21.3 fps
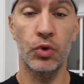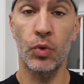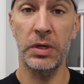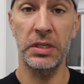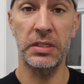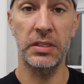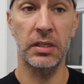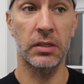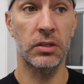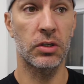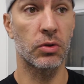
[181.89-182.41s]

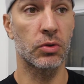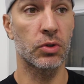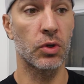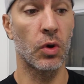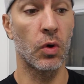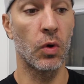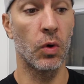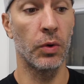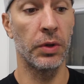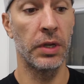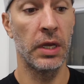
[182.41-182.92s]
26 years
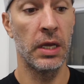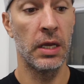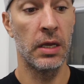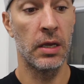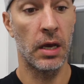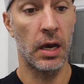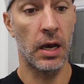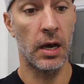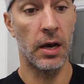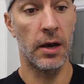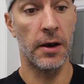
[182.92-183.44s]
old,
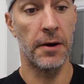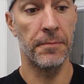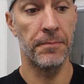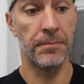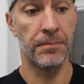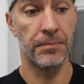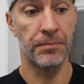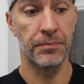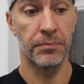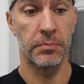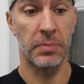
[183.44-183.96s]

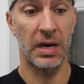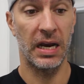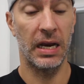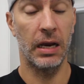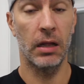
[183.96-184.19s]
by